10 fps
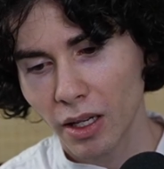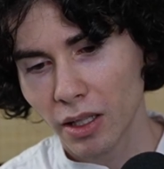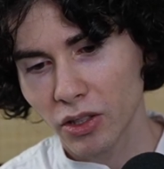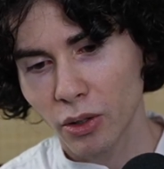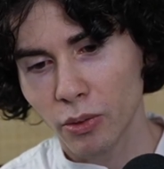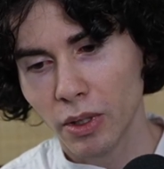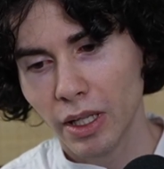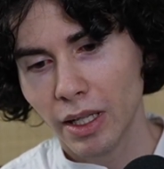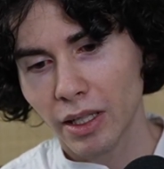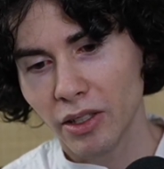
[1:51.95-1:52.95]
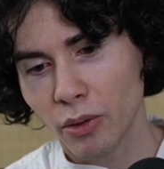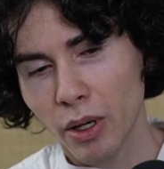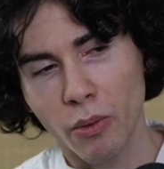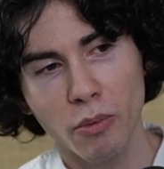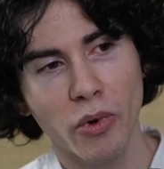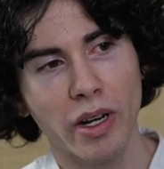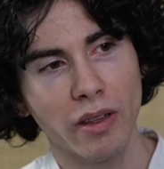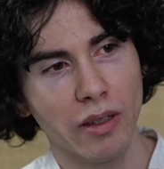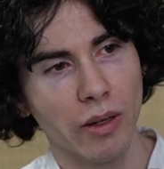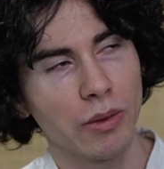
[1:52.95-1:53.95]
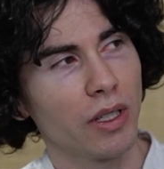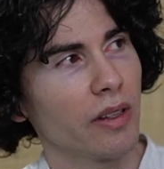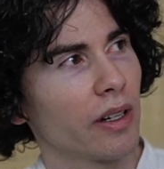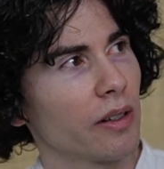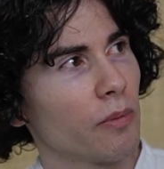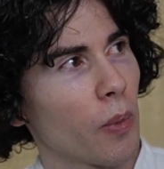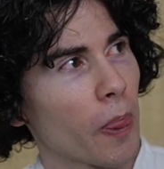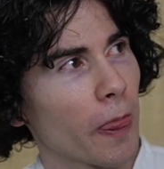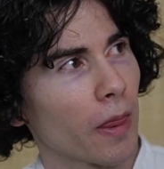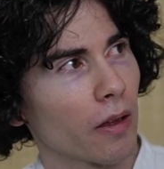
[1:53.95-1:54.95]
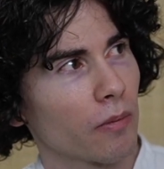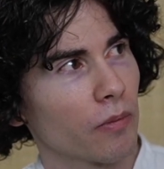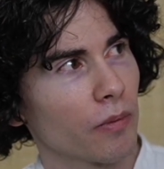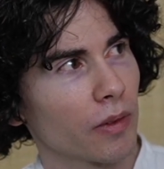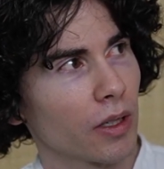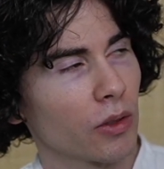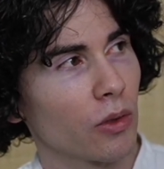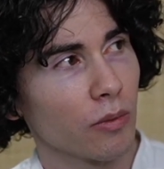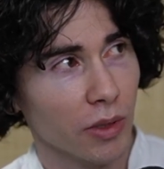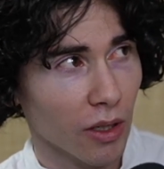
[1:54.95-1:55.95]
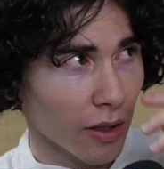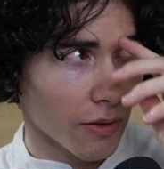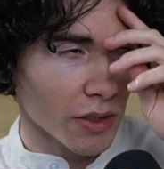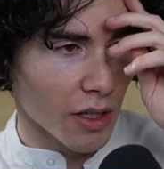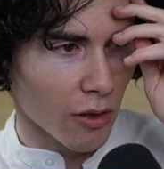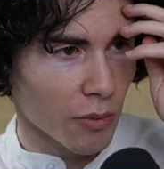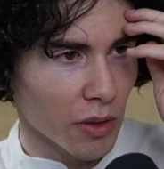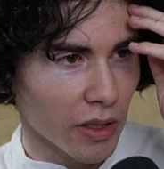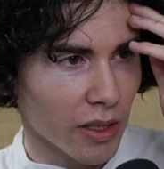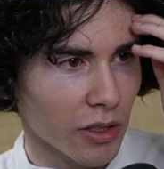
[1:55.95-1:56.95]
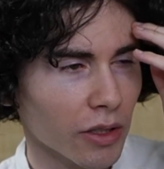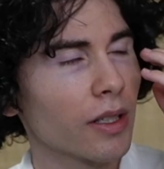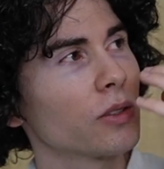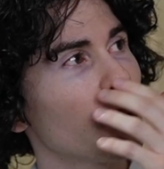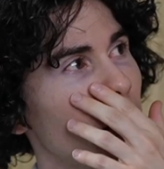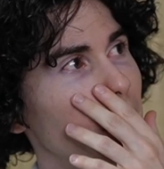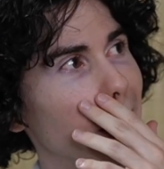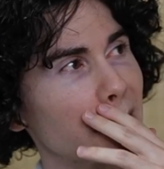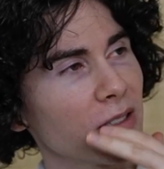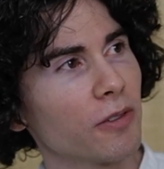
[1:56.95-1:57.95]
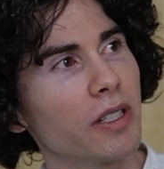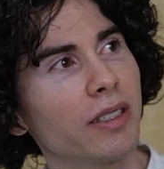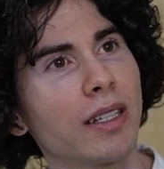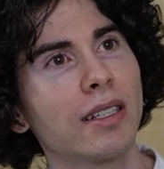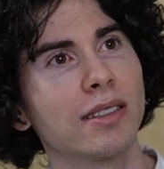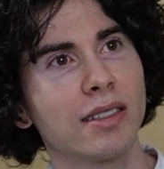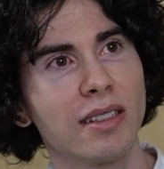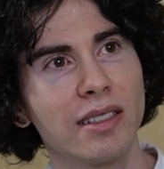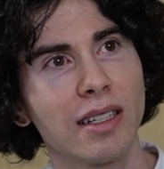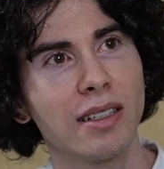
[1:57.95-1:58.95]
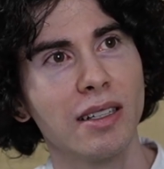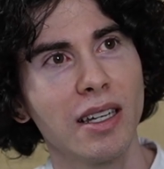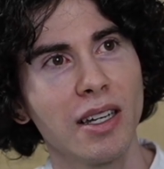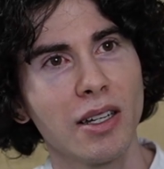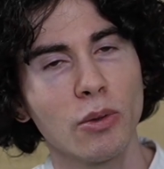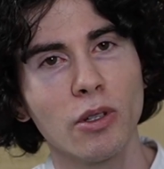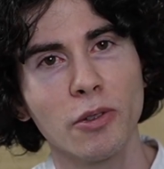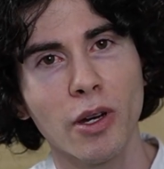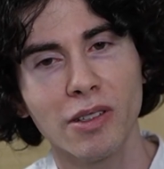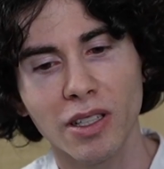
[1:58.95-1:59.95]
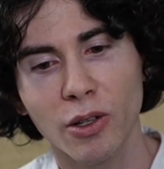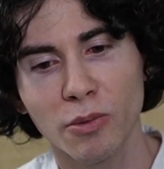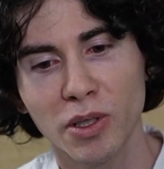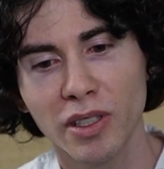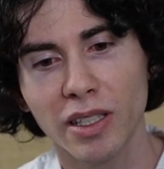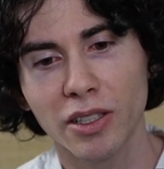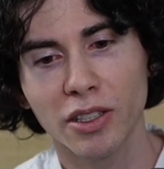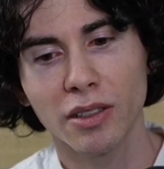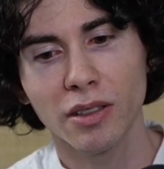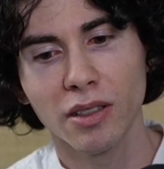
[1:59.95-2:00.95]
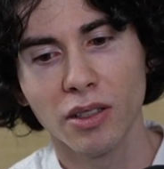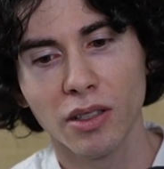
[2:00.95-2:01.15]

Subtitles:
So, at one point I was in there and I told them, I have this autoimmune condition. That's why I'm asking for these tests. And they said, well, if you have this autoimmune condition,